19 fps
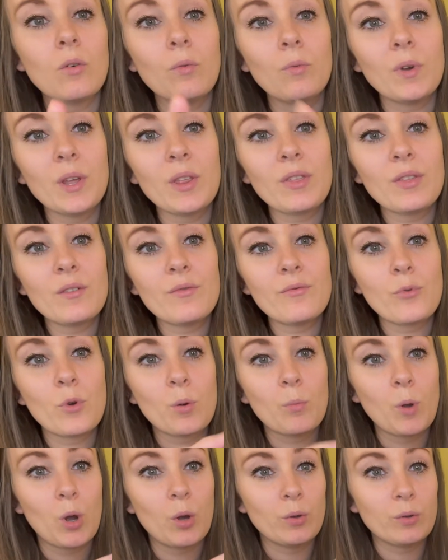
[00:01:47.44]
with the
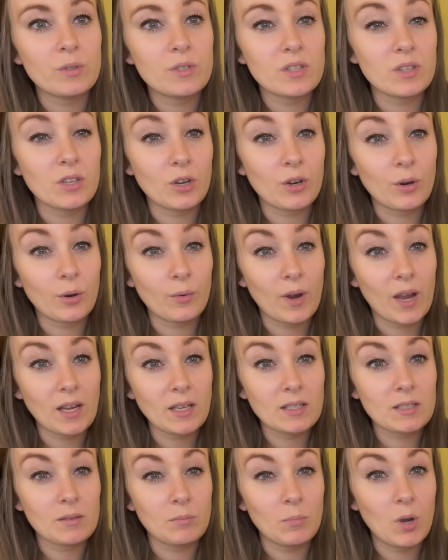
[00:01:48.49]
4 modes, the
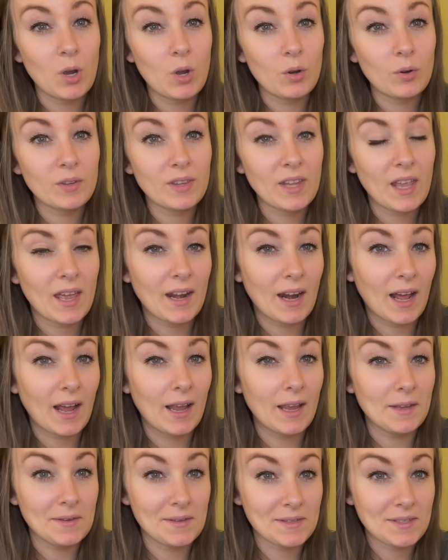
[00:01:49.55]
correct mode that
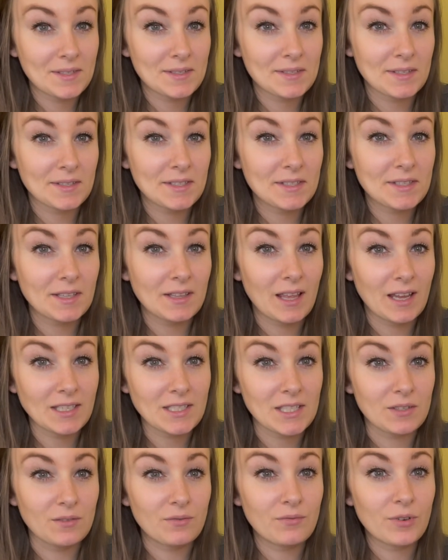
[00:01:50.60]
is
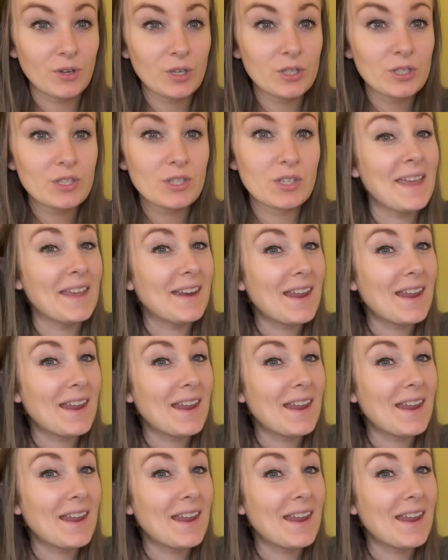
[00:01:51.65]
selected first,